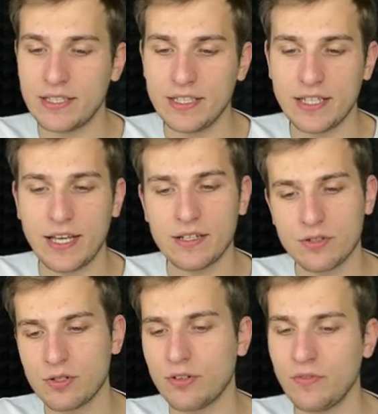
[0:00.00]

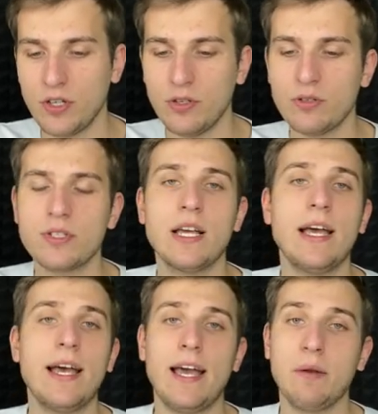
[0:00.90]
details, reviews,
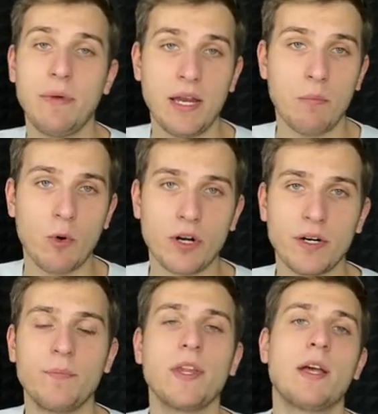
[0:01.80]
and many
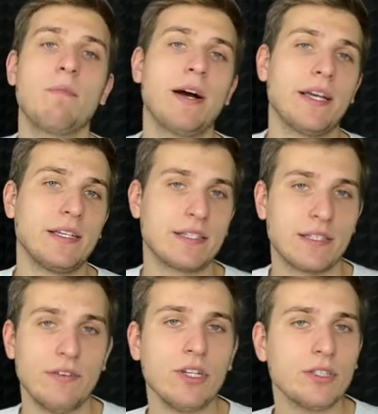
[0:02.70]
more, by
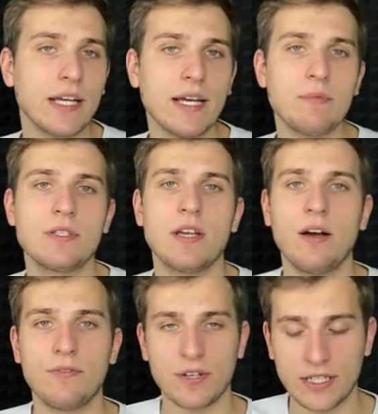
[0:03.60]
several types
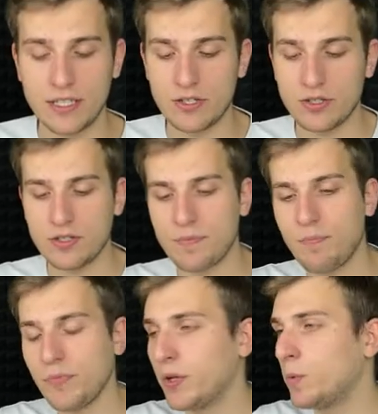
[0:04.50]
of conditions
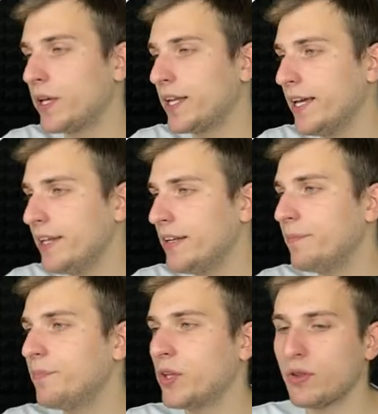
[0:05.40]
that we can add
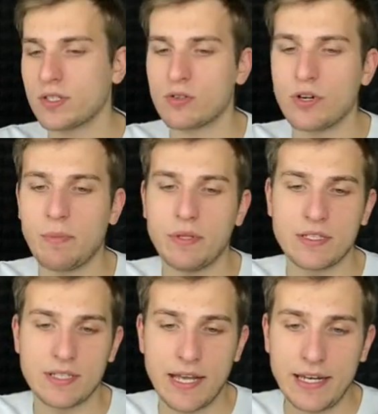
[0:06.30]
to the
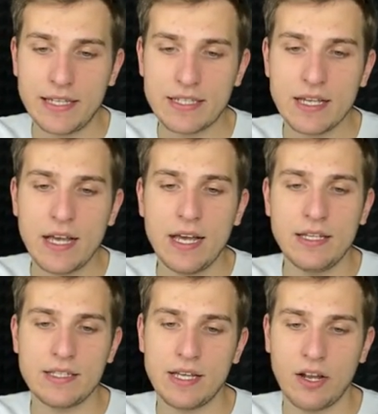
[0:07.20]
scraping settings
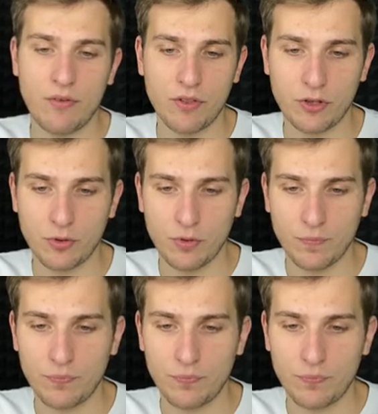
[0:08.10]
inside of the tool.